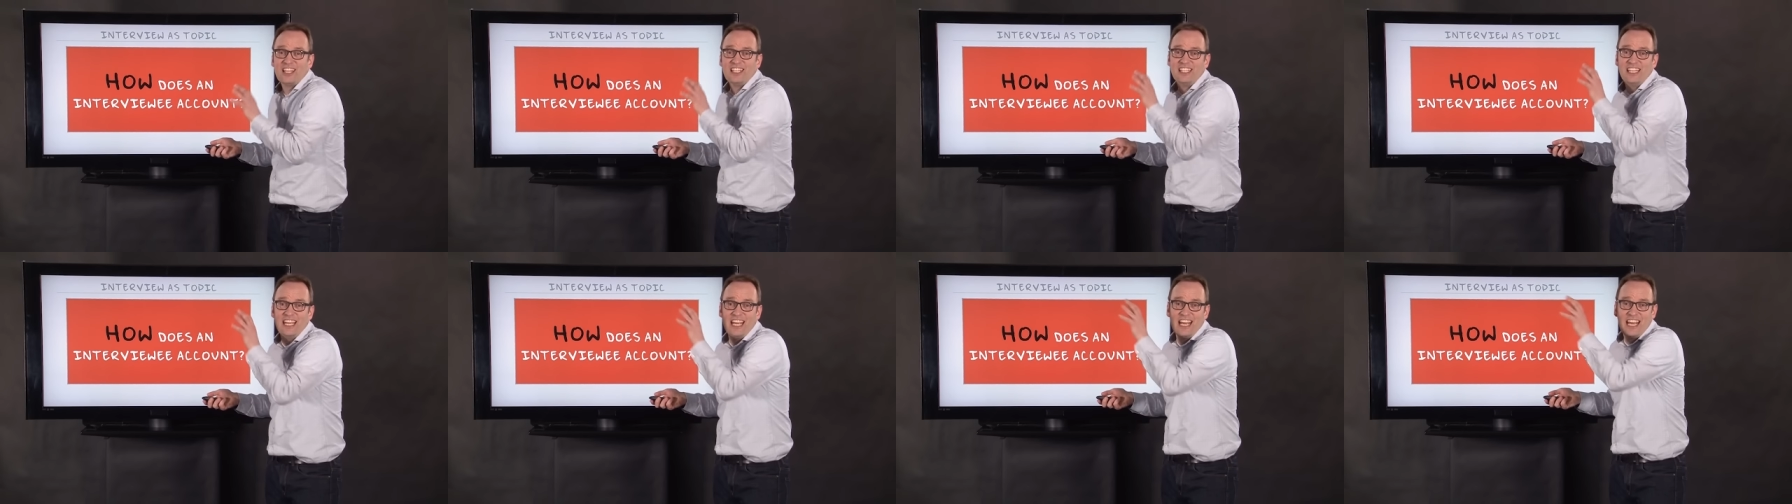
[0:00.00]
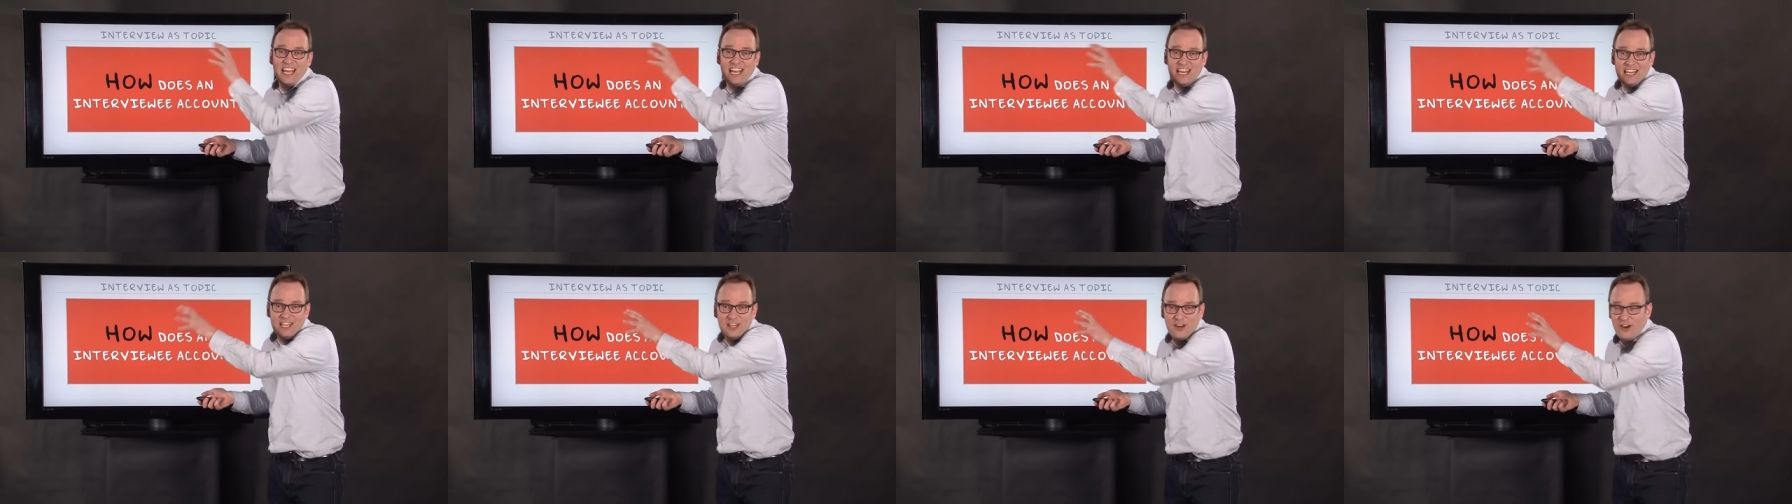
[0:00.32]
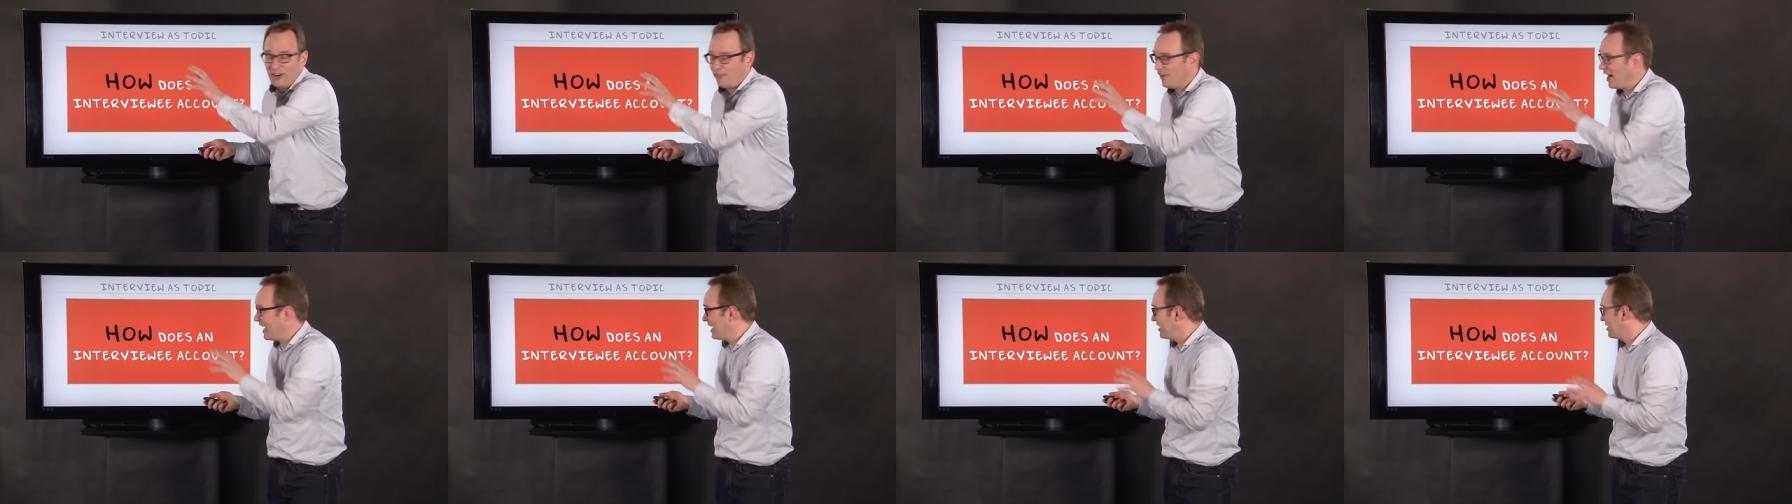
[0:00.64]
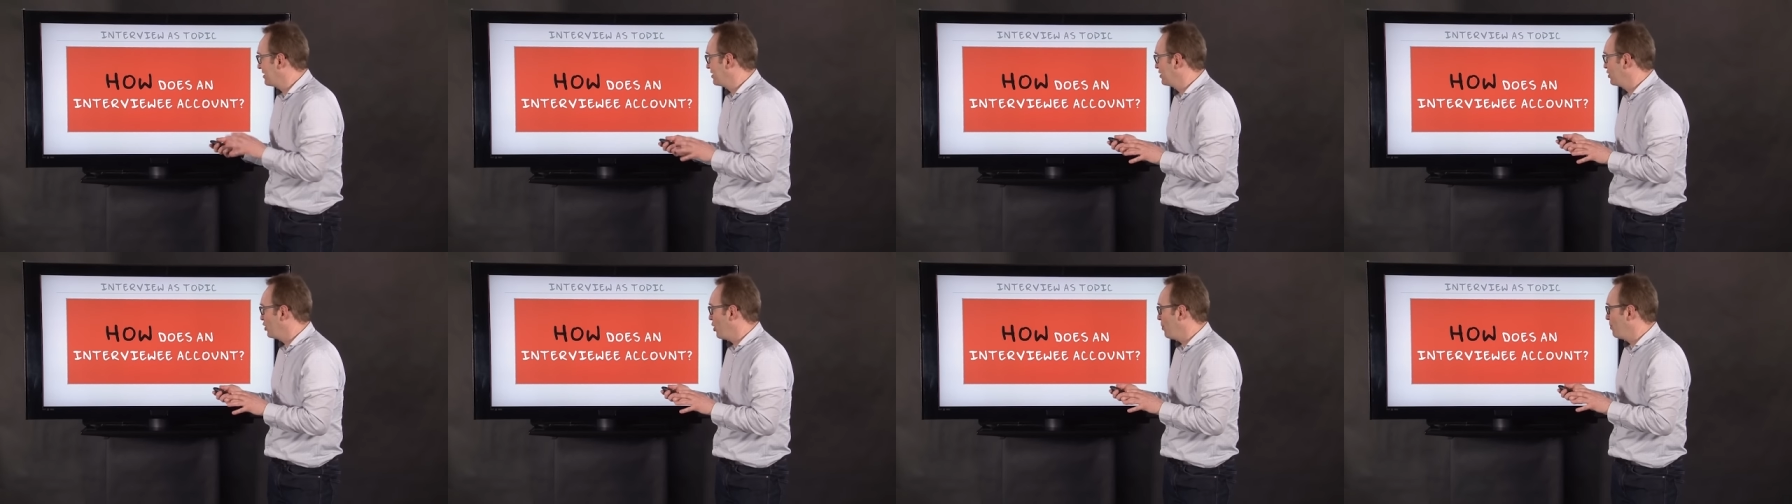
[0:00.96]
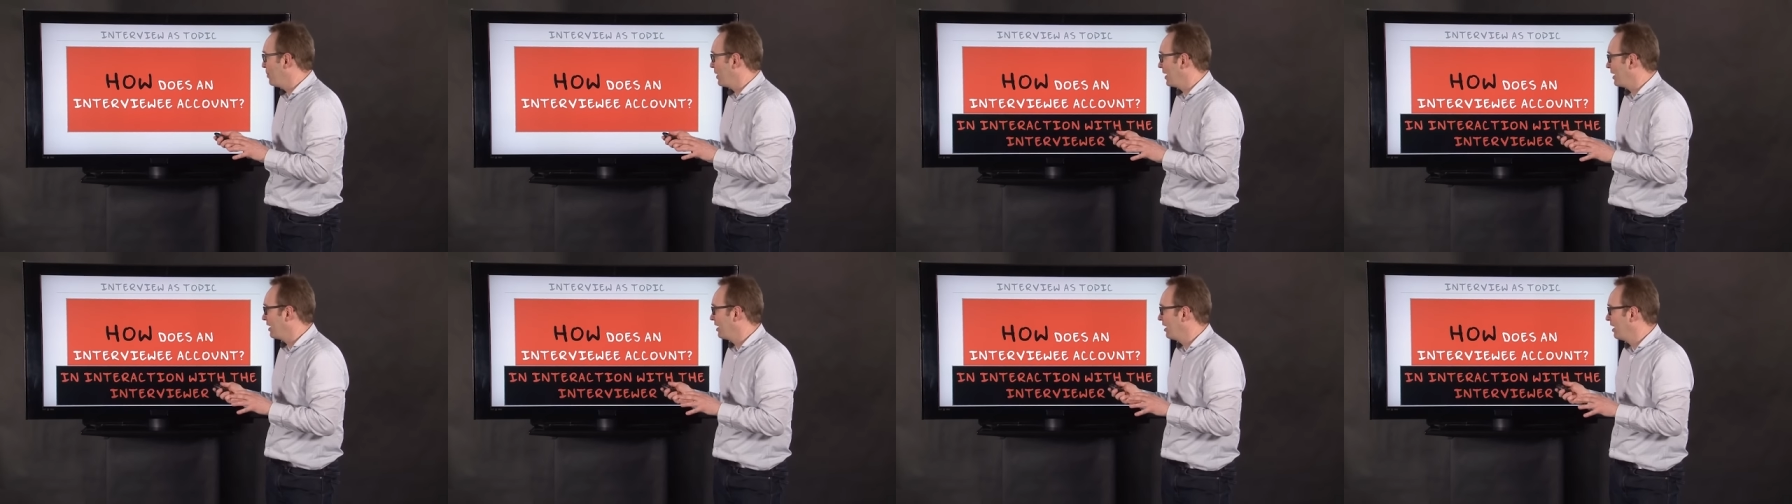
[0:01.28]
the indirect
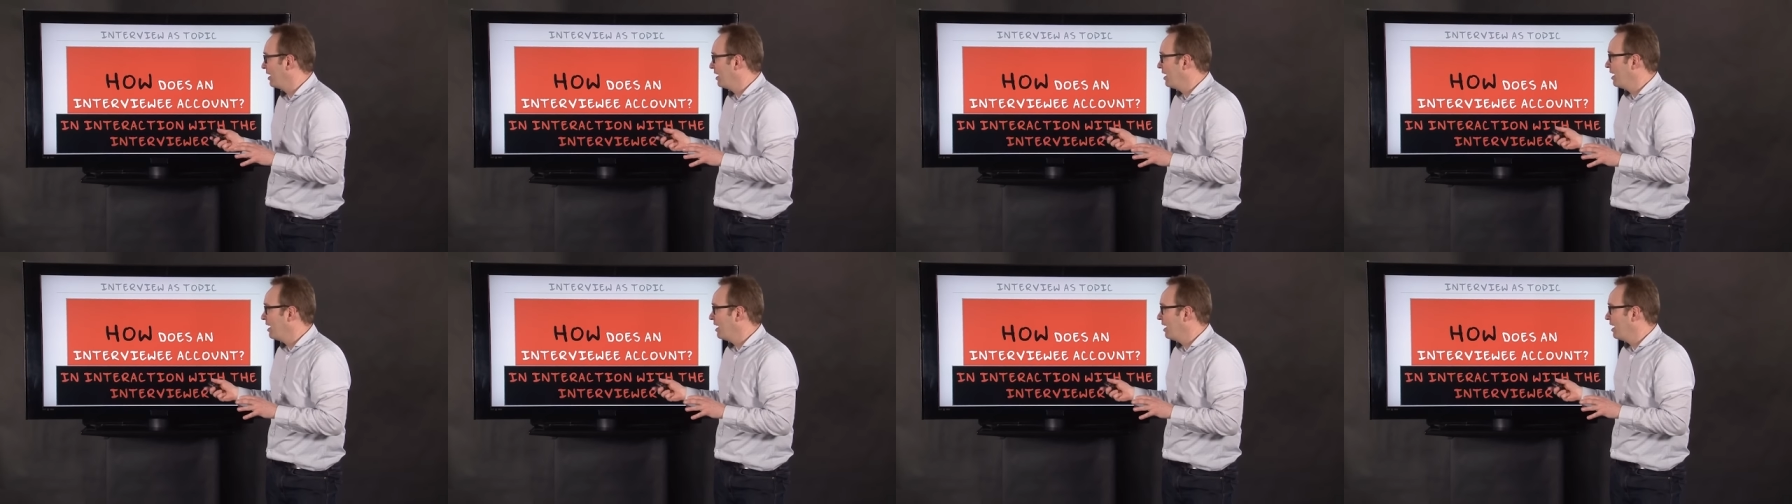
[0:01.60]
topic.